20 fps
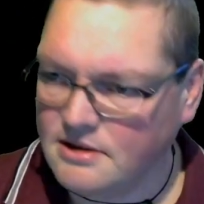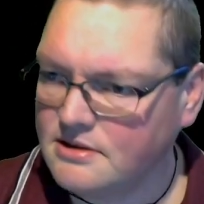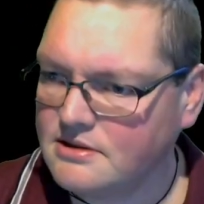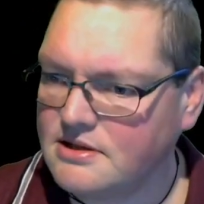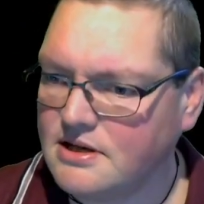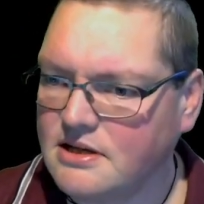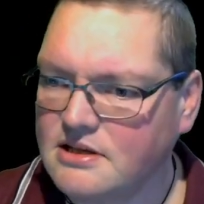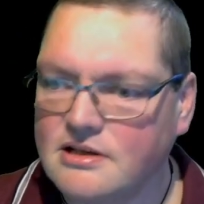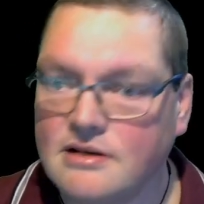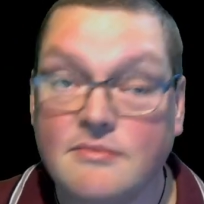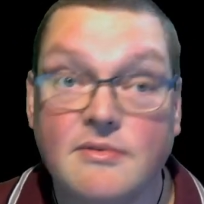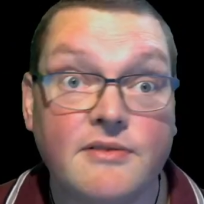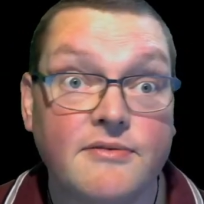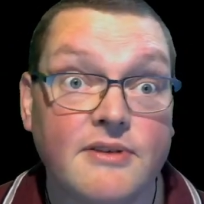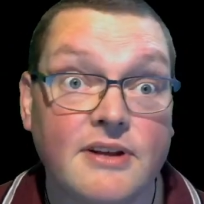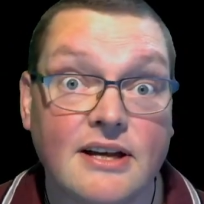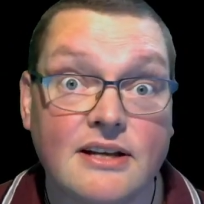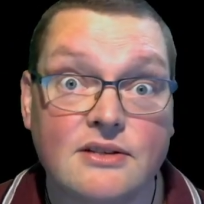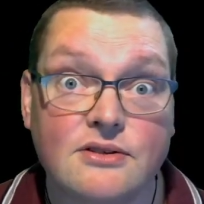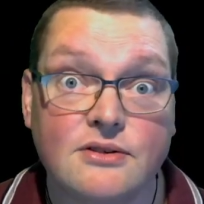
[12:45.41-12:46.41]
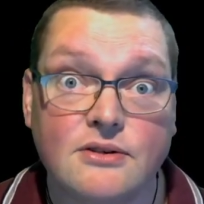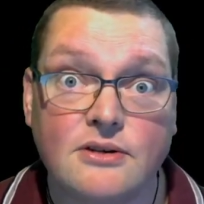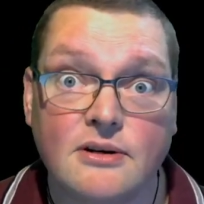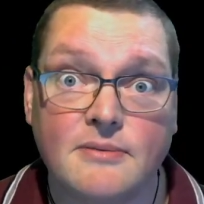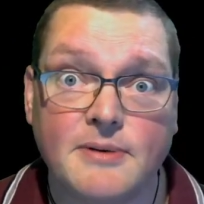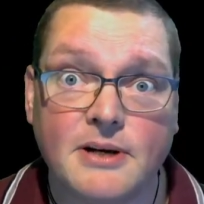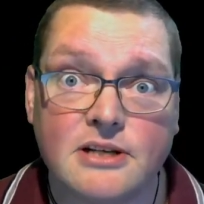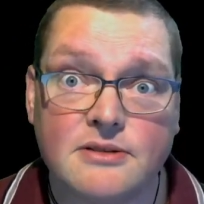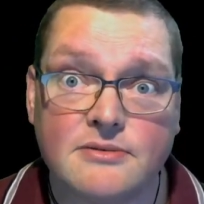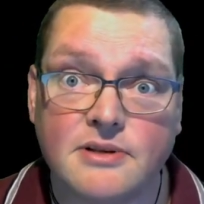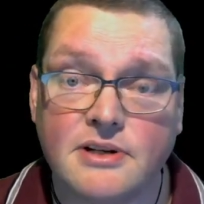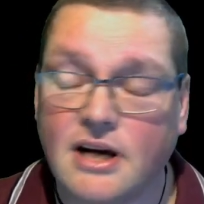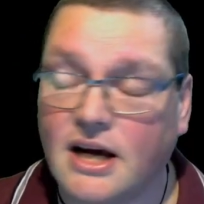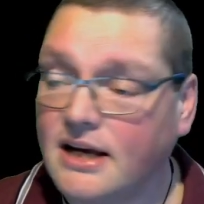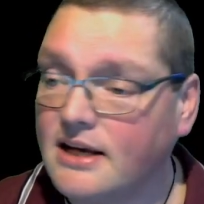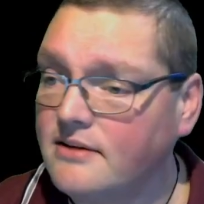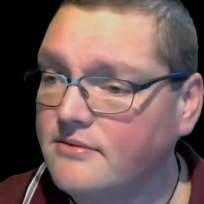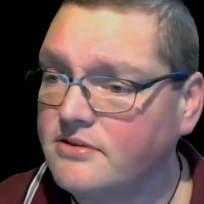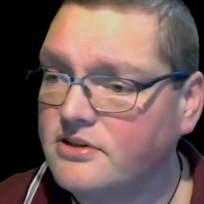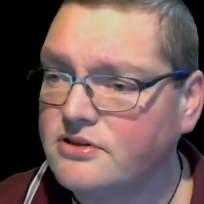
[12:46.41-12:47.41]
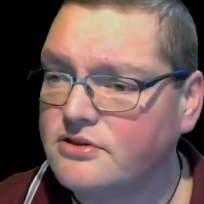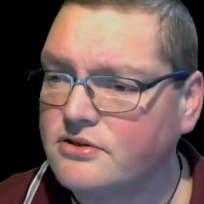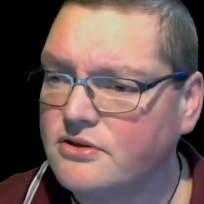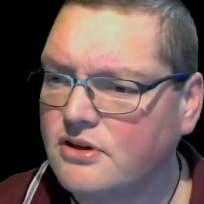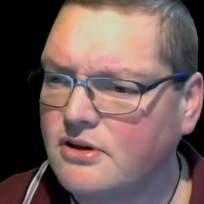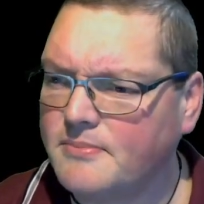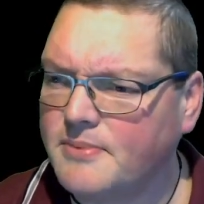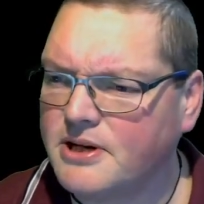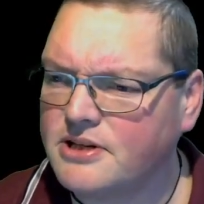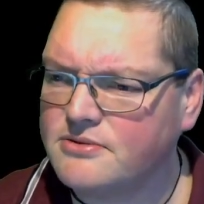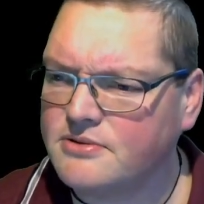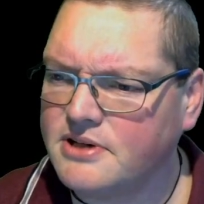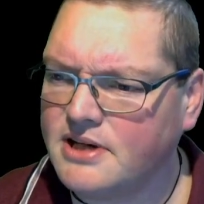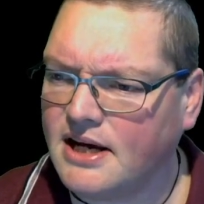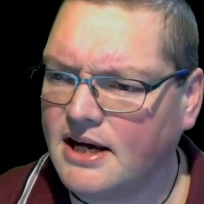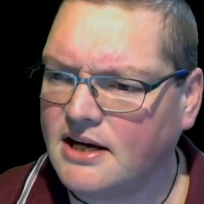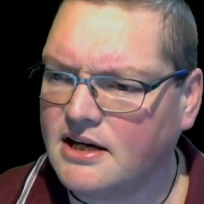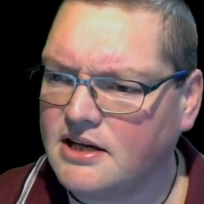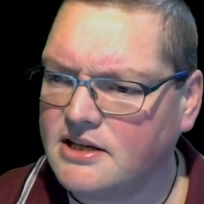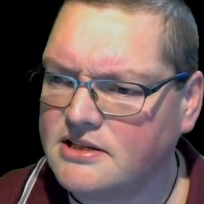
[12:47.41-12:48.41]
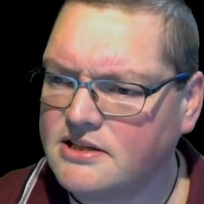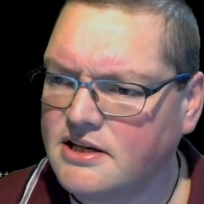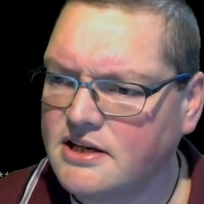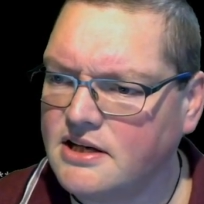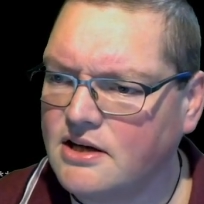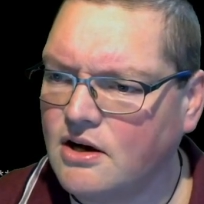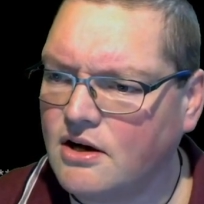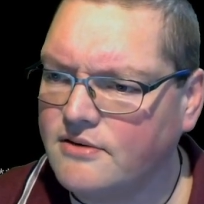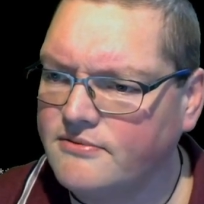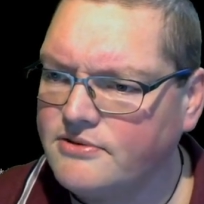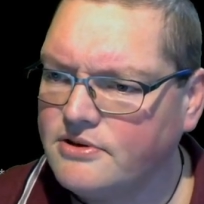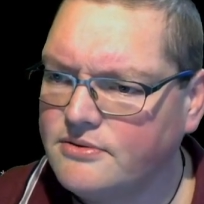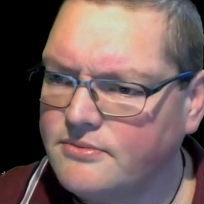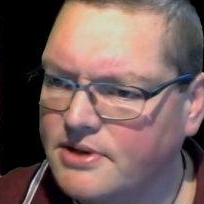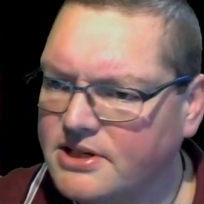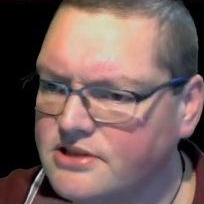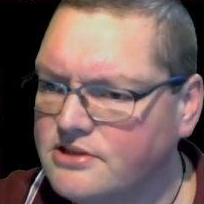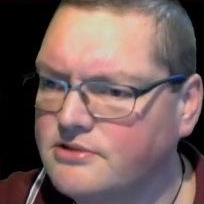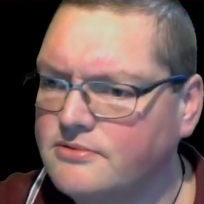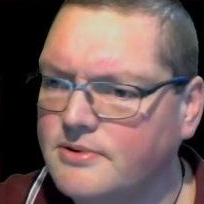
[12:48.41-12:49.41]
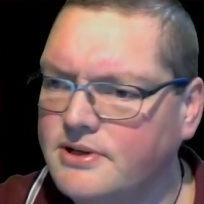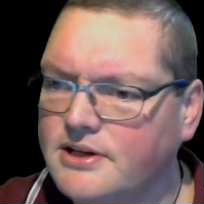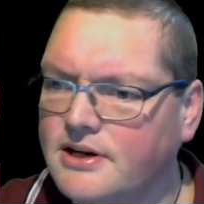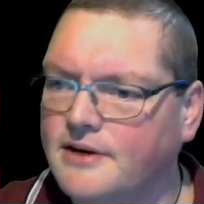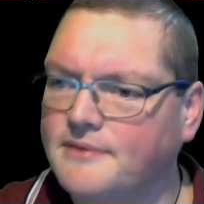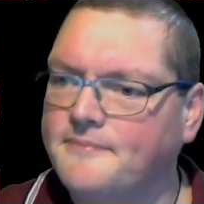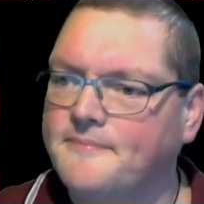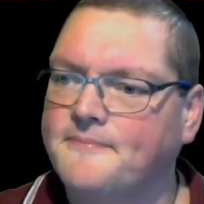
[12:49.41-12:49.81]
So asking me for that sudo password. I give it the sudo password and I say off to the races with you.